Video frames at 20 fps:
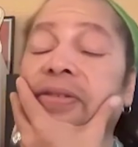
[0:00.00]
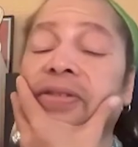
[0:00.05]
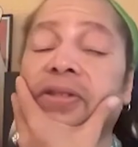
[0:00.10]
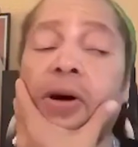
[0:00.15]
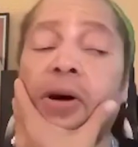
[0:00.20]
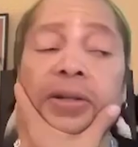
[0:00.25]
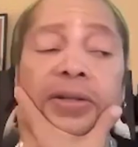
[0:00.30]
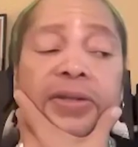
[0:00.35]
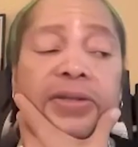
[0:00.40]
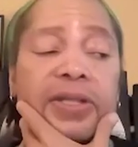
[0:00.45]

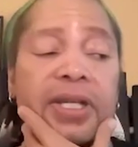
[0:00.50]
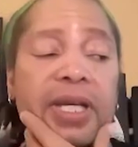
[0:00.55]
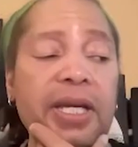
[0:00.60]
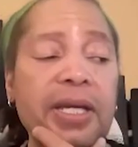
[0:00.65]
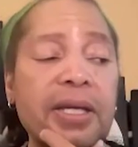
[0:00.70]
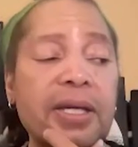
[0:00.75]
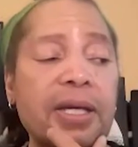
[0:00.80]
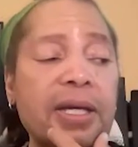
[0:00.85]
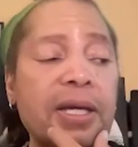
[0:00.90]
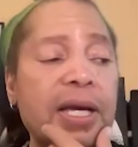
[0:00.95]
song to
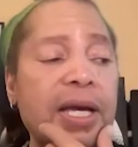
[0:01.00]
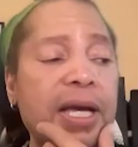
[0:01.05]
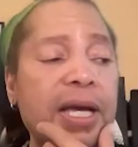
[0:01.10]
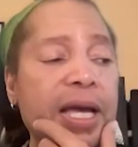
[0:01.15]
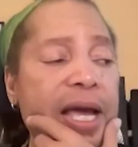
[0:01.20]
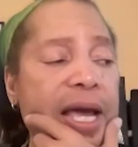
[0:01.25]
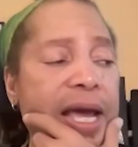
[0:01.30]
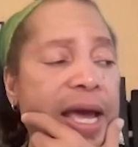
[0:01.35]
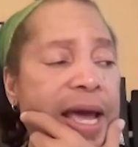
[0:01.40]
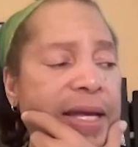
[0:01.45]
sing.
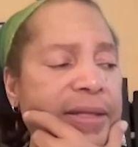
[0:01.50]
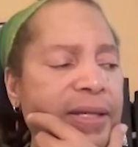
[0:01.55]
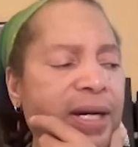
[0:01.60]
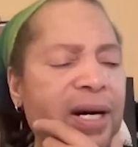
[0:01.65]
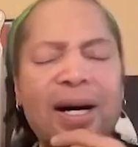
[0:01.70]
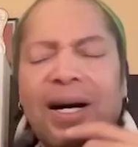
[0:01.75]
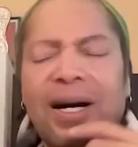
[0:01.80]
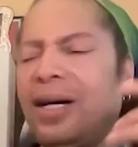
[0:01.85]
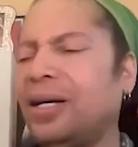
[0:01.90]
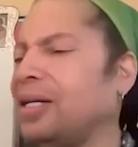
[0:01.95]
And
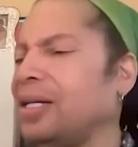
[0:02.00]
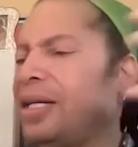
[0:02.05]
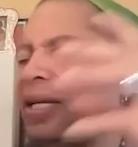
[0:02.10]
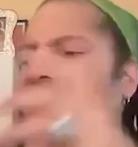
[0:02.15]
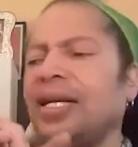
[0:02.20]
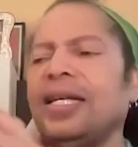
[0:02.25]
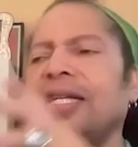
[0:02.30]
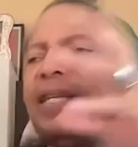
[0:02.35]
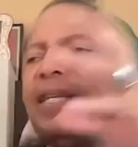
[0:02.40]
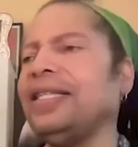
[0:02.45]

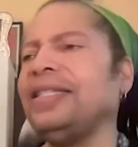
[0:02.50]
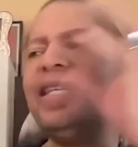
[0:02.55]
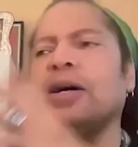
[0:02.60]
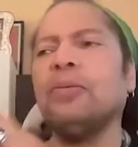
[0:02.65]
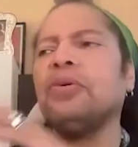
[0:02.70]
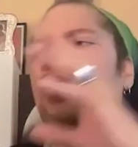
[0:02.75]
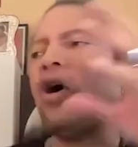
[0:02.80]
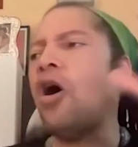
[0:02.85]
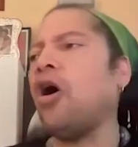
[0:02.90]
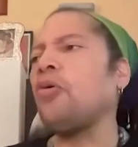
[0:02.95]
there
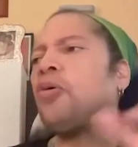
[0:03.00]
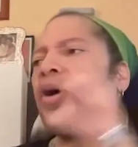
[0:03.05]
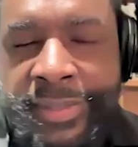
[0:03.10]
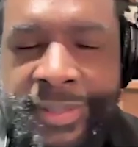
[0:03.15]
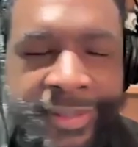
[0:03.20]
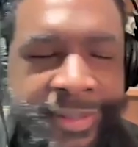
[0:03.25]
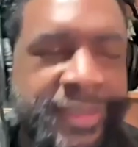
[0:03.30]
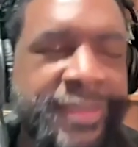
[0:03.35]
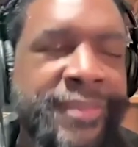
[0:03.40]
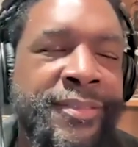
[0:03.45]
were already
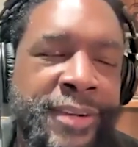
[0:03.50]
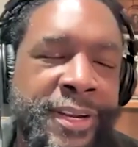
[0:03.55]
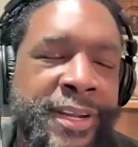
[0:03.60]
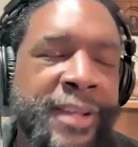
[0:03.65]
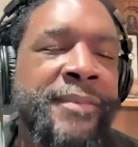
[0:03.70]
problems